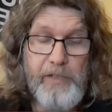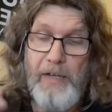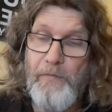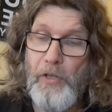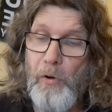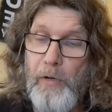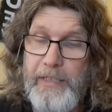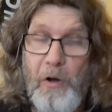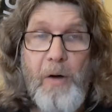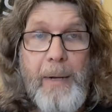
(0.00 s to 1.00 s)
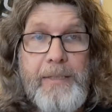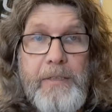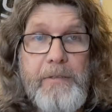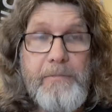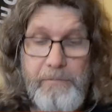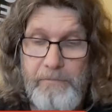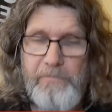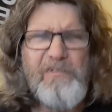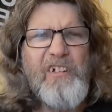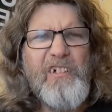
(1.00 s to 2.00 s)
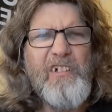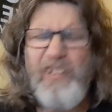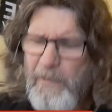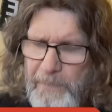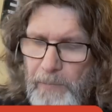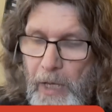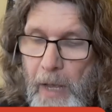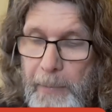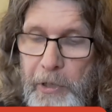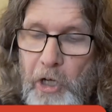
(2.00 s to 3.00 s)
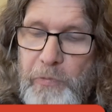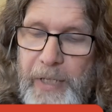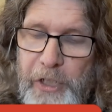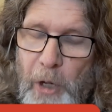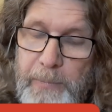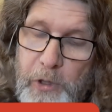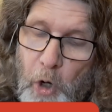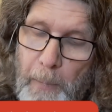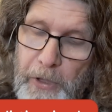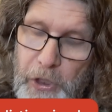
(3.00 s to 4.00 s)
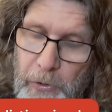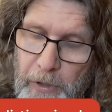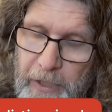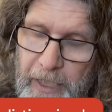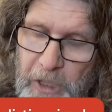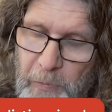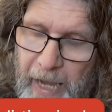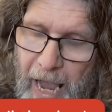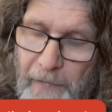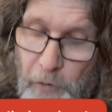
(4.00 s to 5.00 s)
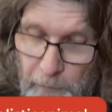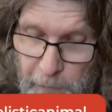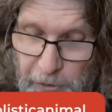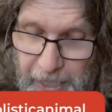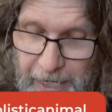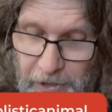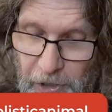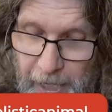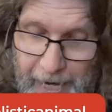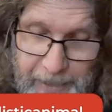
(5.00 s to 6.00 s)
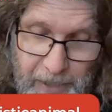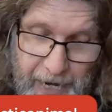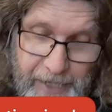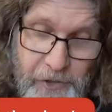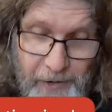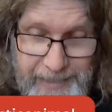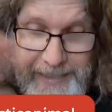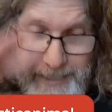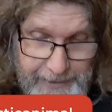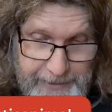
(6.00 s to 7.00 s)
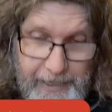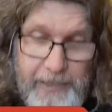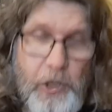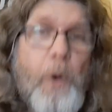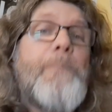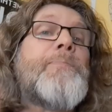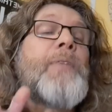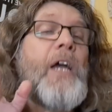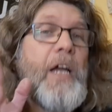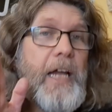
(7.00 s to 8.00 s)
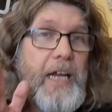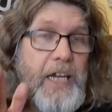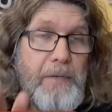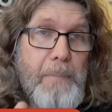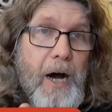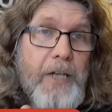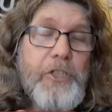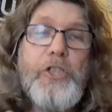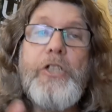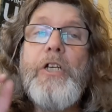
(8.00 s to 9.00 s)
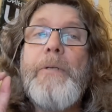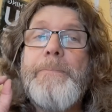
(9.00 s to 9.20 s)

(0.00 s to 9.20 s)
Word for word: even though it's our month. Uh because when it comes to opportunities, we have confrontation and, and transits. So in March,